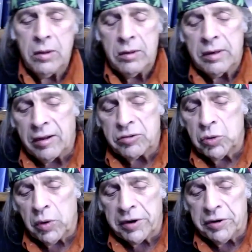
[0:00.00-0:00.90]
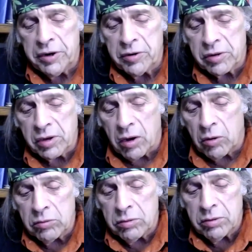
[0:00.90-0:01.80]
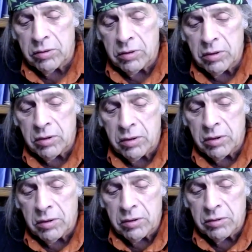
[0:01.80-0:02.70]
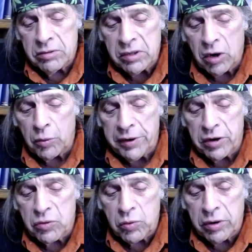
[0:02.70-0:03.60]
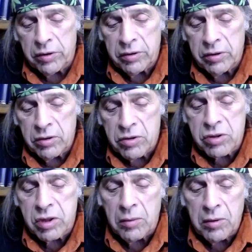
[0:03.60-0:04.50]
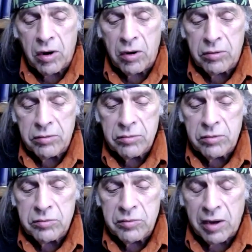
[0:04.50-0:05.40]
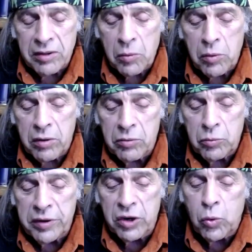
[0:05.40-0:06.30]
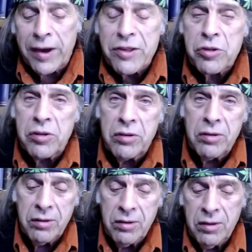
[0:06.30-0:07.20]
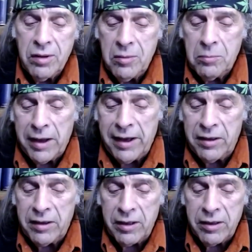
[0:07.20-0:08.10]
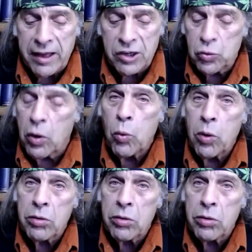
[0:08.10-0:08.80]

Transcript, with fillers: now 200 years ago tarot readers were some or uh, they were requested by actual world